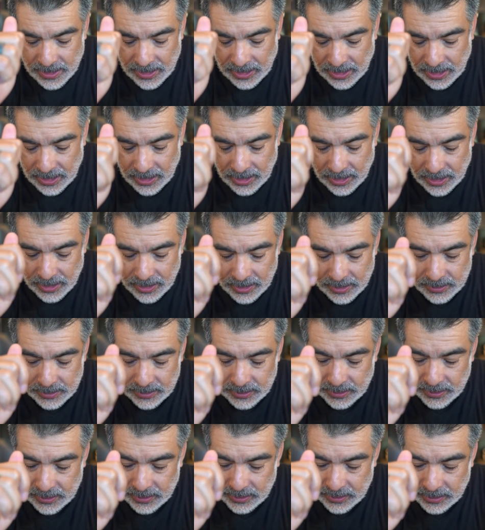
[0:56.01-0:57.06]
And
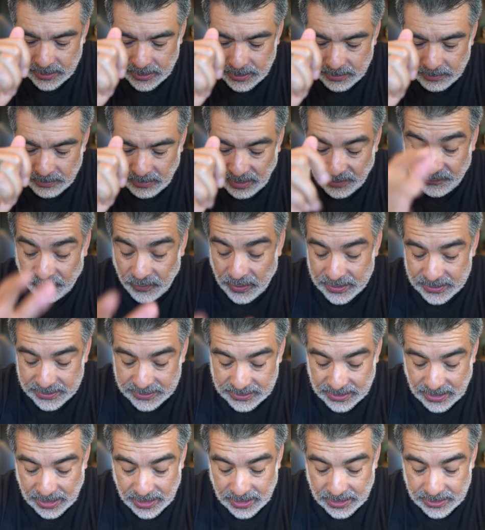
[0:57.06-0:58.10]
my friend
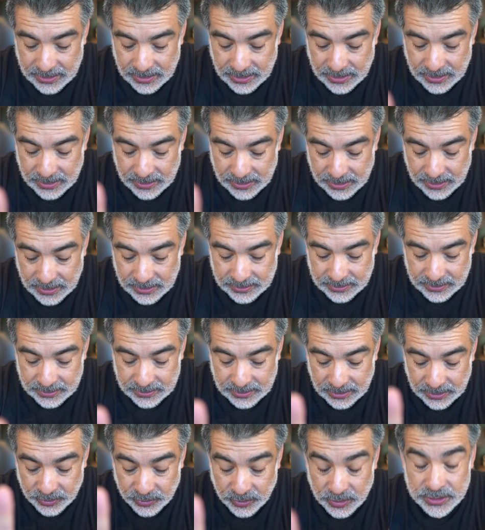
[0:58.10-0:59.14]
said this he
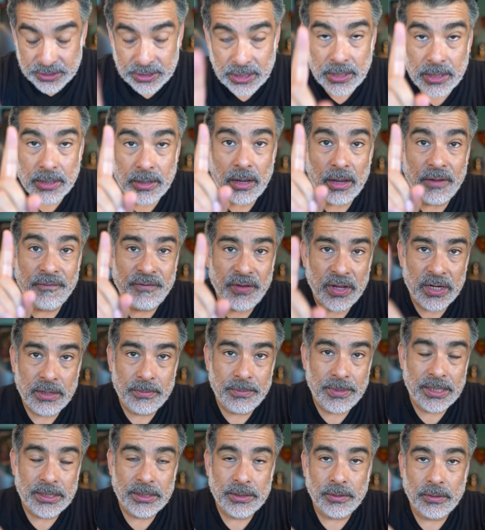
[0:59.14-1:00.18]
said, Tristan,
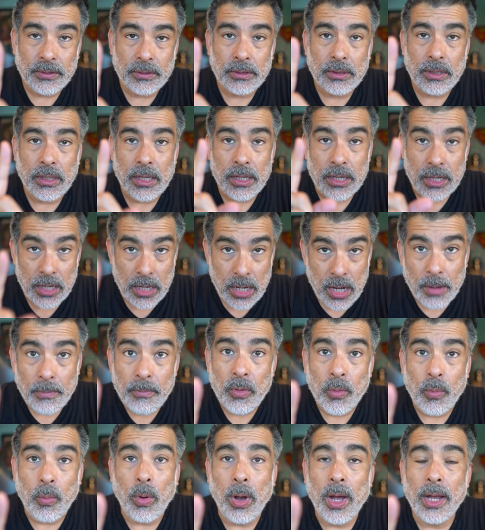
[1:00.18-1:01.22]
fundamental number
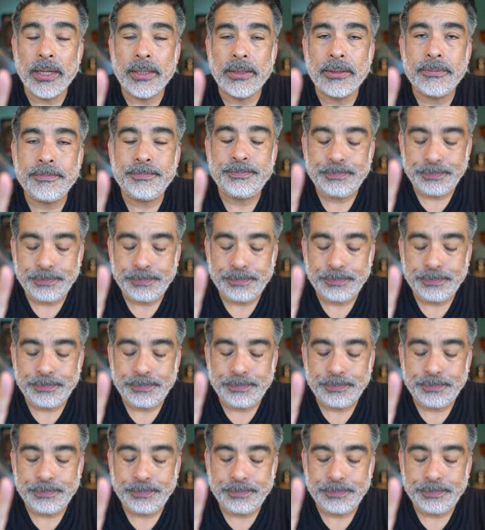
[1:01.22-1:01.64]
one